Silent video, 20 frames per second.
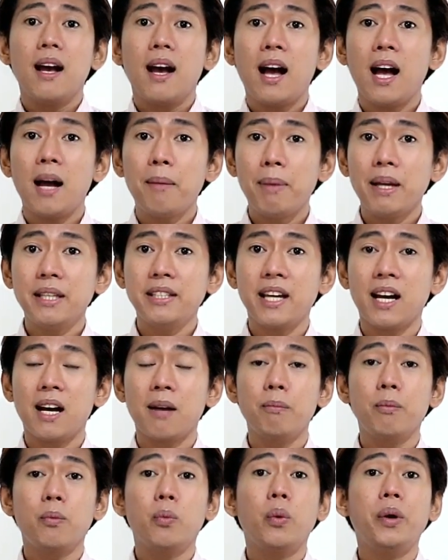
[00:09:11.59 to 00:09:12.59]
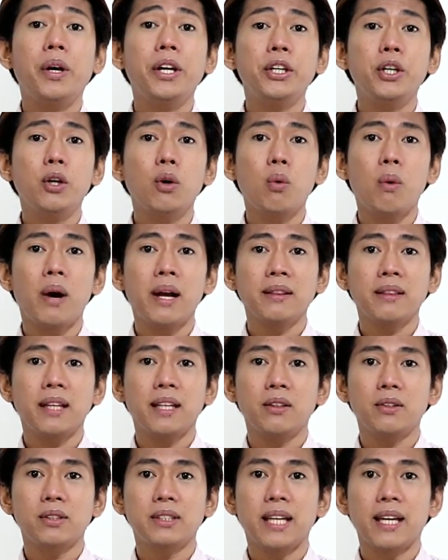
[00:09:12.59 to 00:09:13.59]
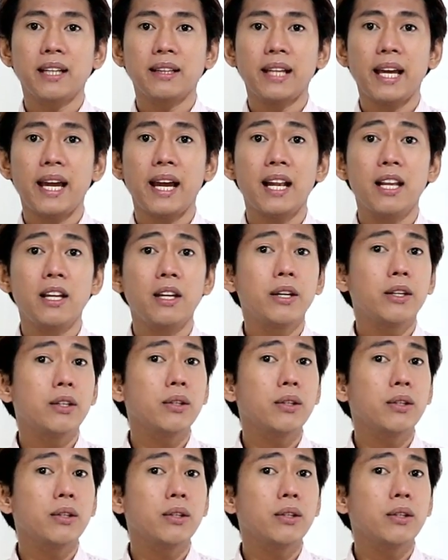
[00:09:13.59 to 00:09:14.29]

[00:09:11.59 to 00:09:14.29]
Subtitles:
Have a job where you wanted to settle.